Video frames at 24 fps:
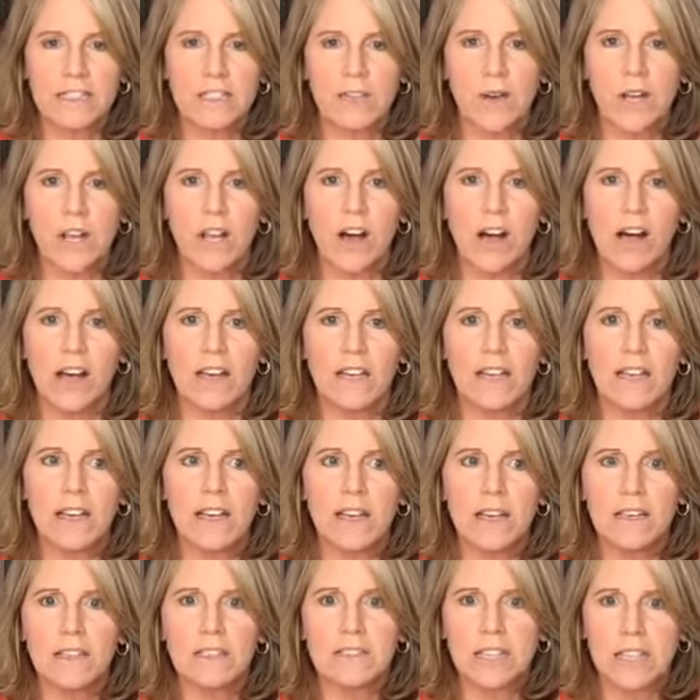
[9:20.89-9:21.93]
So I call it
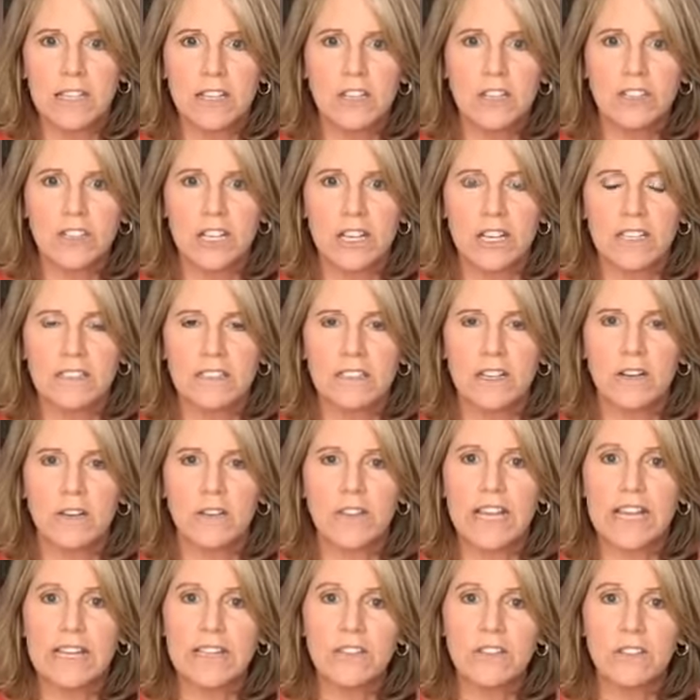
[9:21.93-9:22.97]
silly shit. So
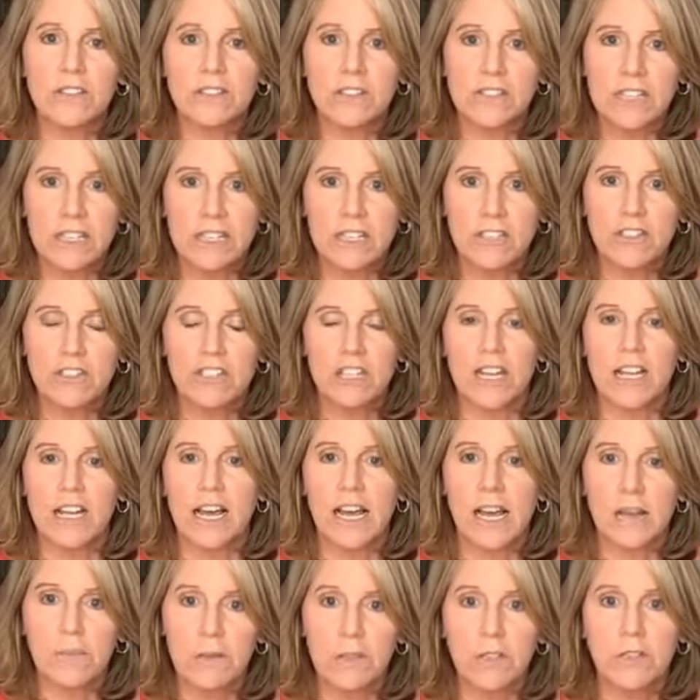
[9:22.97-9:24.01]
they can do the silly shit,
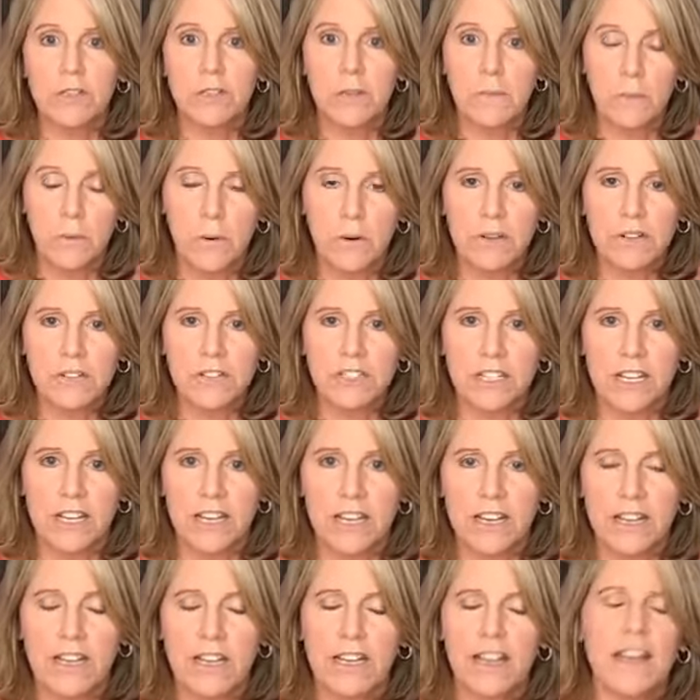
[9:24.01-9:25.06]
and I'm going to do the important
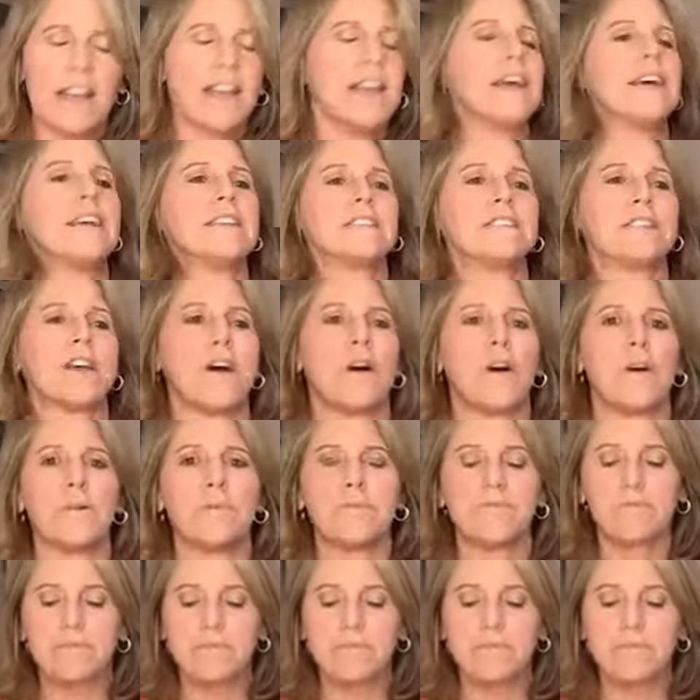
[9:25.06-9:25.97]
shit. And so